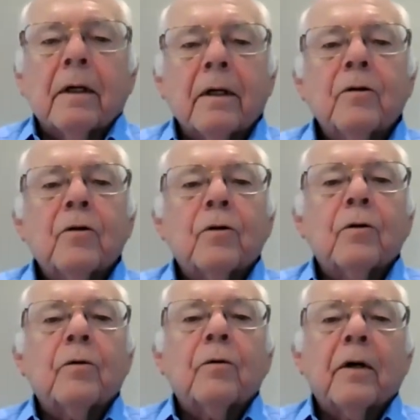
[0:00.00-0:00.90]

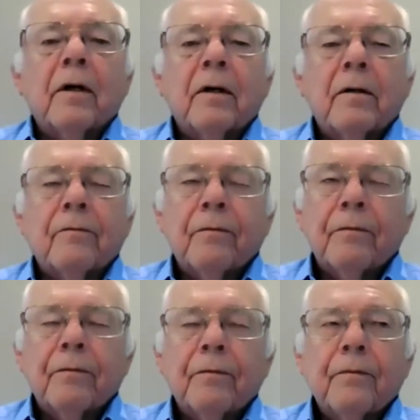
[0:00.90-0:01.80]
into a
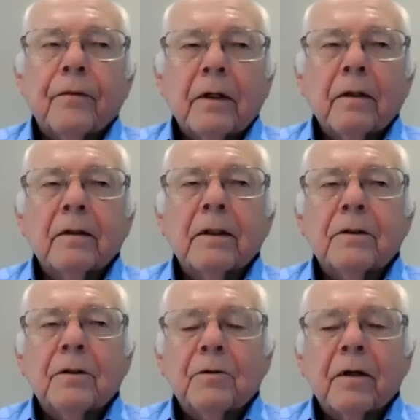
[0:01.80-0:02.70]

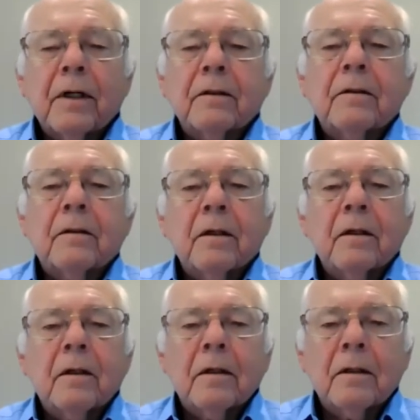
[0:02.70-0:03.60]
fairly strict
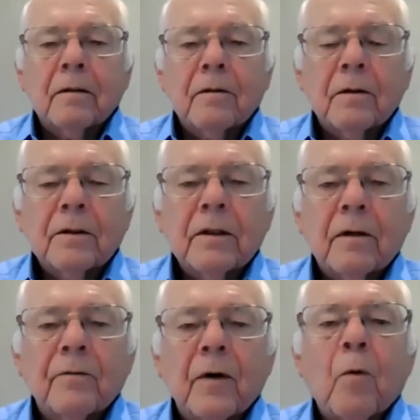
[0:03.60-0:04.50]

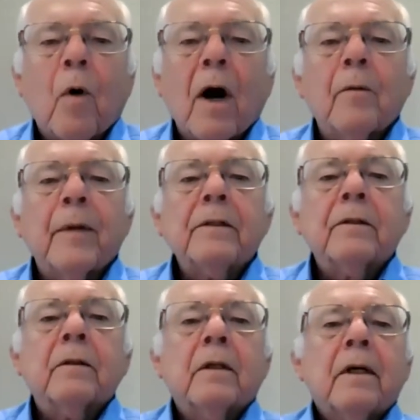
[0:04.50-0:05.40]
set of
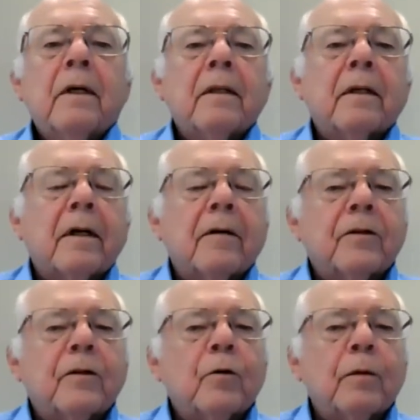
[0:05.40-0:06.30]
requirements that
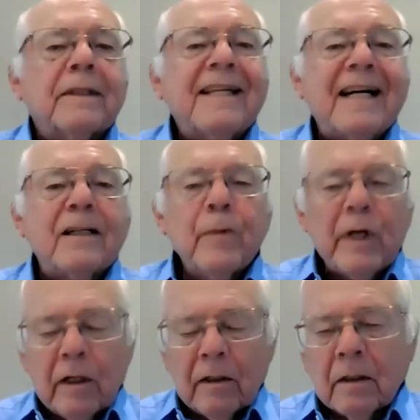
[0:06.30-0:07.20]
have to do with
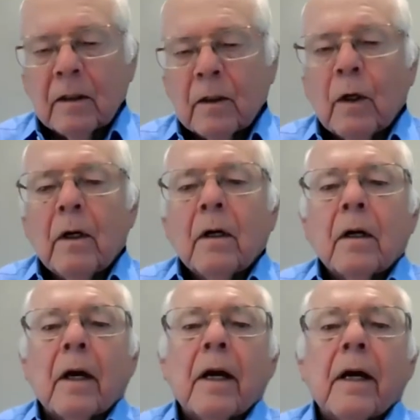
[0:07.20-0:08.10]
timing,
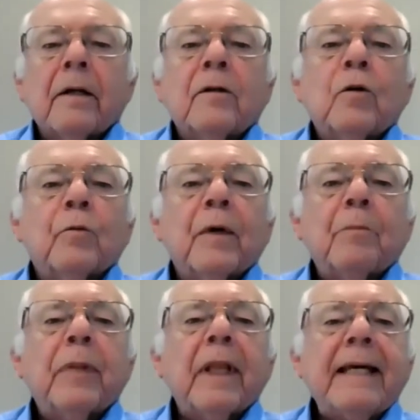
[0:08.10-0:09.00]
and you
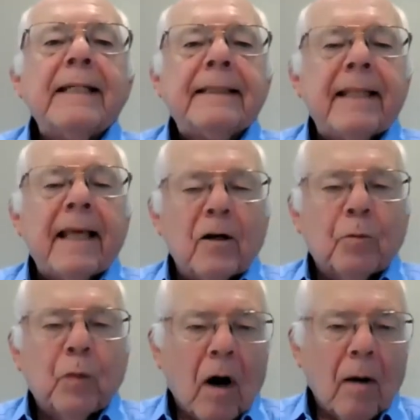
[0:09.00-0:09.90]
replace that
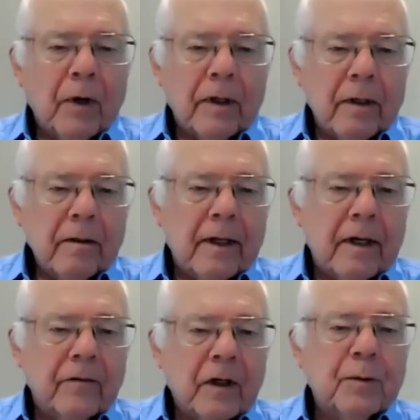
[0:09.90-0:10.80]
property,
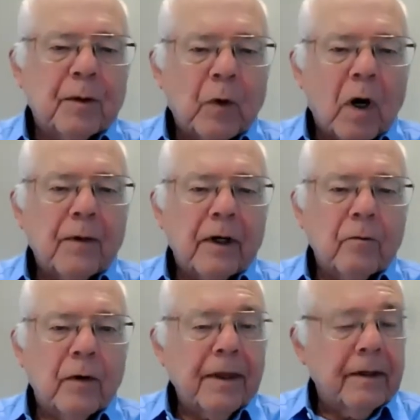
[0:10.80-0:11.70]
that investment
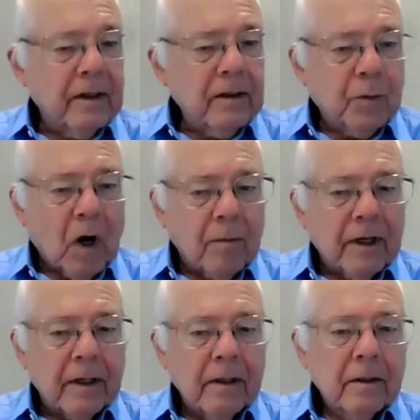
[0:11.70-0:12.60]
property, with another
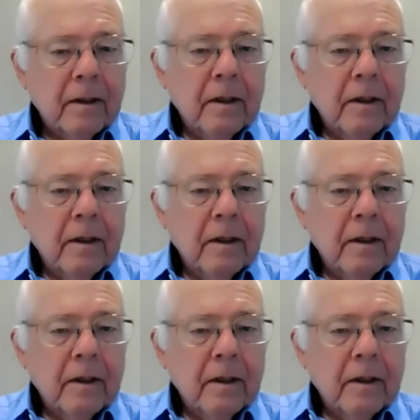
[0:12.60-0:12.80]
property,